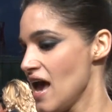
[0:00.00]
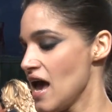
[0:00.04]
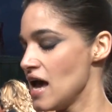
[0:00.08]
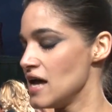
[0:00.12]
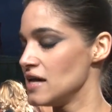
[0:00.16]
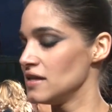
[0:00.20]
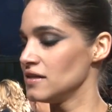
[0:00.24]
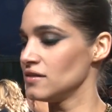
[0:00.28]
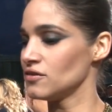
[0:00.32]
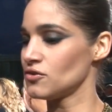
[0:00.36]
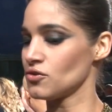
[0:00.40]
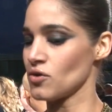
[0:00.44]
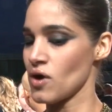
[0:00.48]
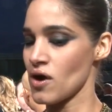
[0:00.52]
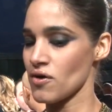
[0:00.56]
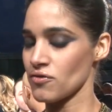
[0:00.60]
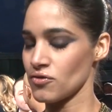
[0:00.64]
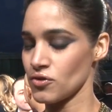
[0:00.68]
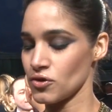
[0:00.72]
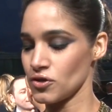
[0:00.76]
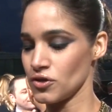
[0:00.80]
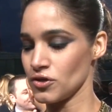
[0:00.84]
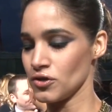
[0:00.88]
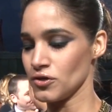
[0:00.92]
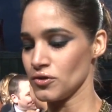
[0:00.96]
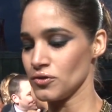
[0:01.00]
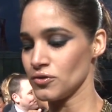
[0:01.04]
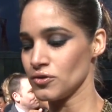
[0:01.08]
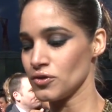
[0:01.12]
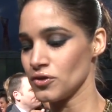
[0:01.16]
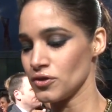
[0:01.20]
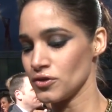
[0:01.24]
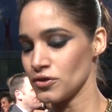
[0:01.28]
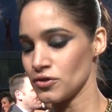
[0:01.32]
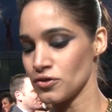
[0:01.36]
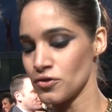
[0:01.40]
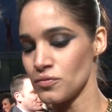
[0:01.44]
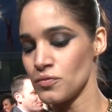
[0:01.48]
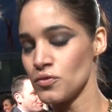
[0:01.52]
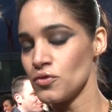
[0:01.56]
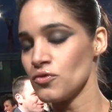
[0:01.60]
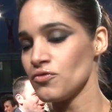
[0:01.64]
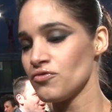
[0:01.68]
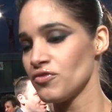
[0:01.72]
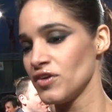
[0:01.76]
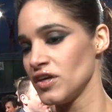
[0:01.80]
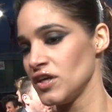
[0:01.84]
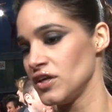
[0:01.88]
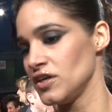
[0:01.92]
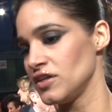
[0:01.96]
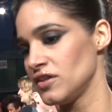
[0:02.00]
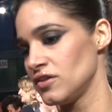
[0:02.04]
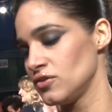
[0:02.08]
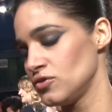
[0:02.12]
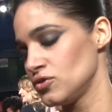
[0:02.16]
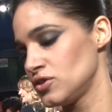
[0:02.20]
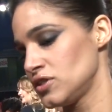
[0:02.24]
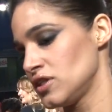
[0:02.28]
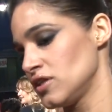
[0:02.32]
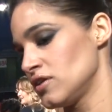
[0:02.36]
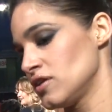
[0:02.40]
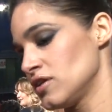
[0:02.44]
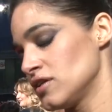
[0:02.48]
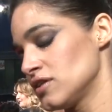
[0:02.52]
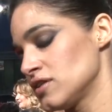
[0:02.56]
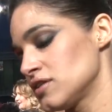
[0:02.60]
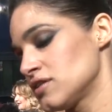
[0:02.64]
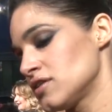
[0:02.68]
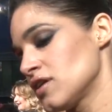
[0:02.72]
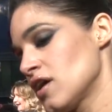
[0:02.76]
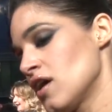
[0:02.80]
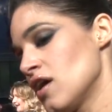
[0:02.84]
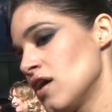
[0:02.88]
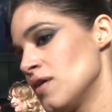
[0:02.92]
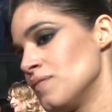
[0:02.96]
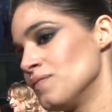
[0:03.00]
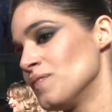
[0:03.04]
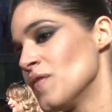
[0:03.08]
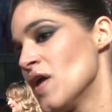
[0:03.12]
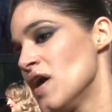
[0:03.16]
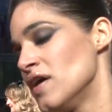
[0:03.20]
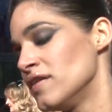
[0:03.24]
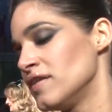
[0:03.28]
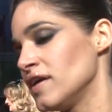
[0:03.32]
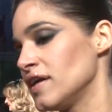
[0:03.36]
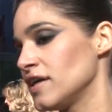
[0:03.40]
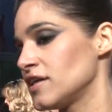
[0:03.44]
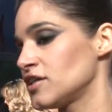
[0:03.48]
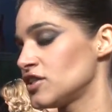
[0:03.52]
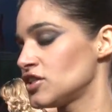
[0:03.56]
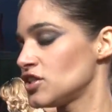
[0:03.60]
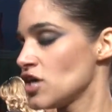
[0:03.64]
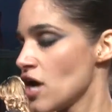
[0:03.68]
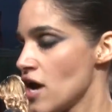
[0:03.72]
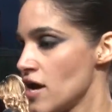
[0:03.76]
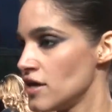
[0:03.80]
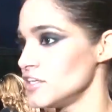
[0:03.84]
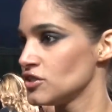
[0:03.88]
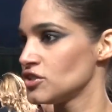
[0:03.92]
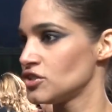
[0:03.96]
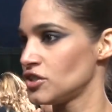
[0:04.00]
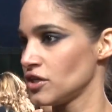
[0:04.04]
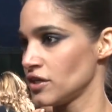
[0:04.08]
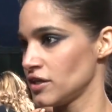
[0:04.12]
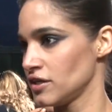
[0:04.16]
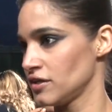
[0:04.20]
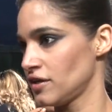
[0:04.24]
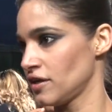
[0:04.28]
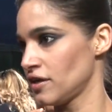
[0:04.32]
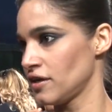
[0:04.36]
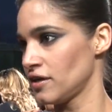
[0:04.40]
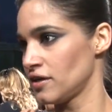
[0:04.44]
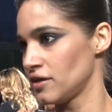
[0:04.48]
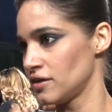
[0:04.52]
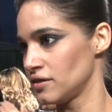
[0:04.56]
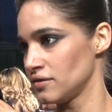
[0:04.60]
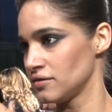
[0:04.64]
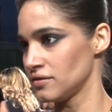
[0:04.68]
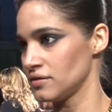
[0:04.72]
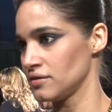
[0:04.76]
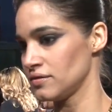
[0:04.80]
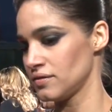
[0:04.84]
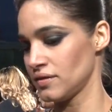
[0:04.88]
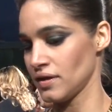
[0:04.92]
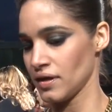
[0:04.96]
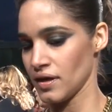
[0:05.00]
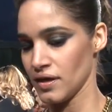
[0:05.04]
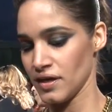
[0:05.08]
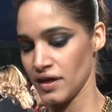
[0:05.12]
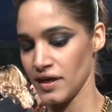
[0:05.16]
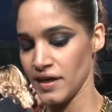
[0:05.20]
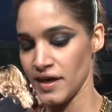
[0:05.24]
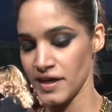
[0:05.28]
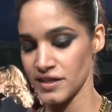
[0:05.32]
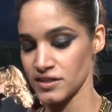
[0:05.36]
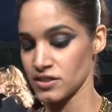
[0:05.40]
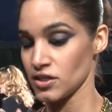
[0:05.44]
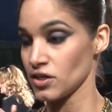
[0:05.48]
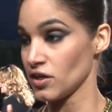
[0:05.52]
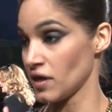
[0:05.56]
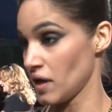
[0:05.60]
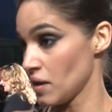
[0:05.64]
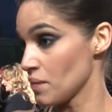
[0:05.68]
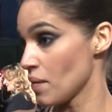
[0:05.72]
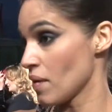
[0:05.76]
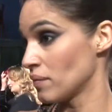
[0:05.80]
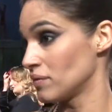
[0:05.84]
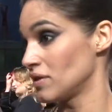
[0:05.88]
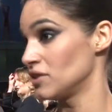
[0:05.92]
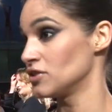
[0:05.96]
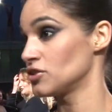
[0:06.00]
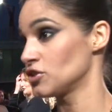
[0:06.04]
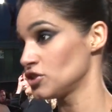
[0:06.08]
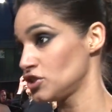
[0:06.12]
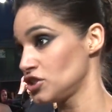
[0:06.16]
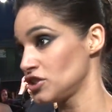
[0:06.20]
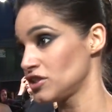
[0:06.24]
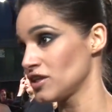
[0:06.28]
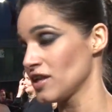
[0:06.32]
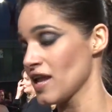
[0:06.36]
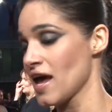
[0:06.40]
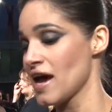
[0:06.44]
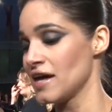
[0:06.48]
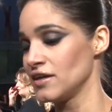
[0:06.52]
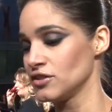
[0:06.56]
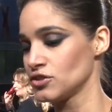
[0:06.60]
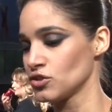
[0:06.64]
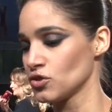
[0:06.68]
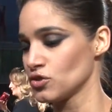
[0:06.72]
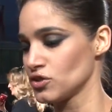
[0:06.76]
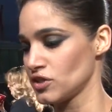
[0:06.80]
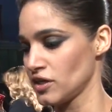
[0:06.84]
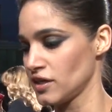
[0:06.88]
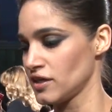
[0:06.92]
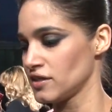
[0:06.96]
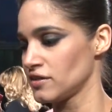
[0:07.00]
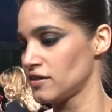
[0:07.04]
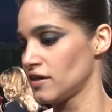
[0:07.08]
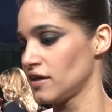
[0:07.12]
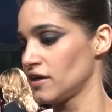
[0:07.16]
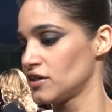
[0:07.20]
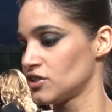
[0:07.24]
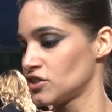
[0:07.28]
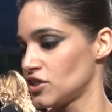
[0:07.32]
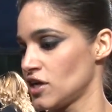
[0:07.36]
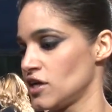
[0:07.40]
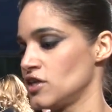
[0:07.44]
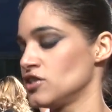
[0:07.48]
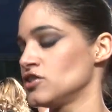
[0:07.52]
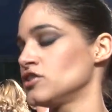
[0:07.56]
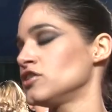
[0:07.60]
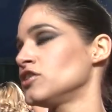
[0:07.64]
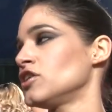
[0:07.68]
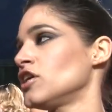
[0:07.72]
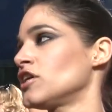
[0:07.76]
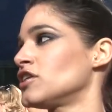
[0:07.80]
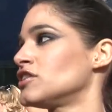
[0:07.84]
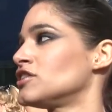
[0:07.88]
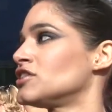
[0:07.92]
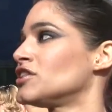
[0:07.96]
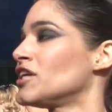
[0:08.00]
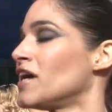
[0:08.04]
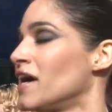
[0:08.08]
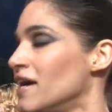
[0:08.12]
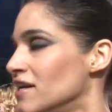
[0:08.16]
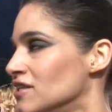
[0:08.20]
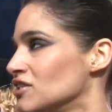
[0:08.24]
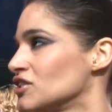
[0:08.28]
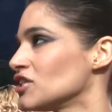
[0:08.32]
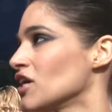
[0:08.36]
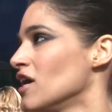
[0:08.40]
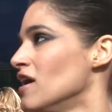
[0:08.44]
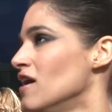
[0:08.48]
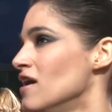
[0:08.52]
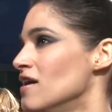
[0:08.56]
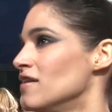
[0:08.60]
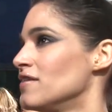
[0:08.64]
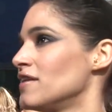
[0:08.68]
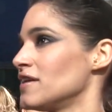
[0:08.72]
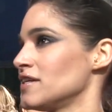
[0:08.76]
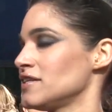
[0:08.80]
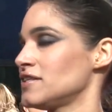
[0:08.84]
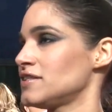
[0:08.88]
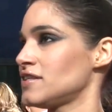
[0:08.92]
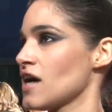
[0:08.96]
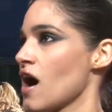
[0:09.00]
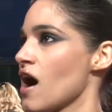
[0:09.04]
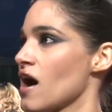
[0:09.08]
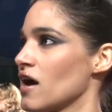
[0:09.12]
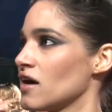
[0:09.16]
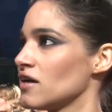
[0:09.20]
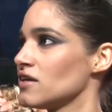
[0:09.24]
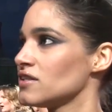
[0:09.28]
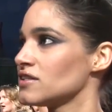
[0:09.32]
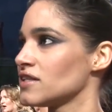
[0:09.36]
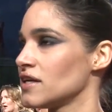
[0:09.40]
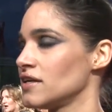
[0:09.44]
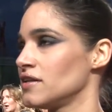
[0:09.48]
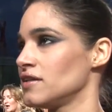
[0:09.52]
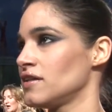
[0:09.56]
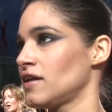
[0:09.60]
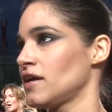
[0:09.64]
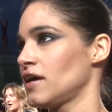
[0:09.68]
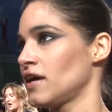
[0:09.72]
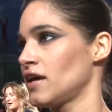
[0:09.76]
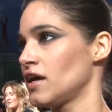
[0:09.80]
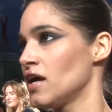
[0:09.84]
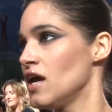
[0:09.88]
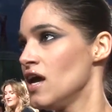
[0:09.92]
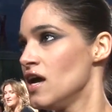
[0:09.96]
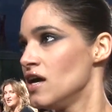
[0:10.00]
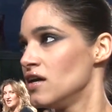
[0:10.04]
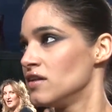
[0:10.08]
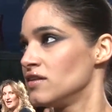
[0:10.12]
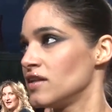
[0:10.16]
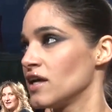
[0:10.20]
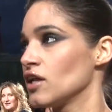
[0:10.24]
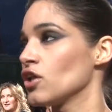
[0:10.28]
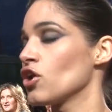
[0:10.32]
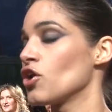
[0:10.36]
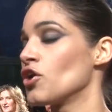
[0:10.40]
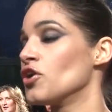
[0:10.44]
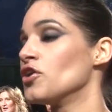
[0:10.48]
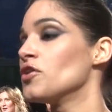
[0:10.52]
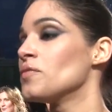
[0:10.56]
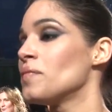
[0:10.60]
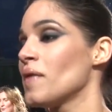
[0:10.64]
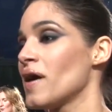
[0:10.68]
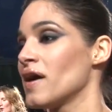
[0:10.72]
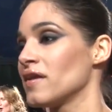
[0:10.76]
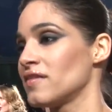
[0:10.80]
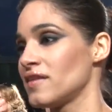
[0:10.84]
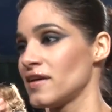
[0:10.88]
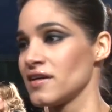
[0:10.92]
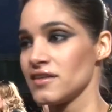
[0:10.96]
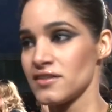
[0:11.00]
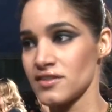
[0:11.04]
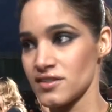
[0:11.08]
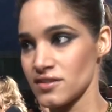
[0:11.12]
And throughout the movie, you see this, they exchange he is a hip hop dancer, she's a Latin, so they exchange their styles, and they learn about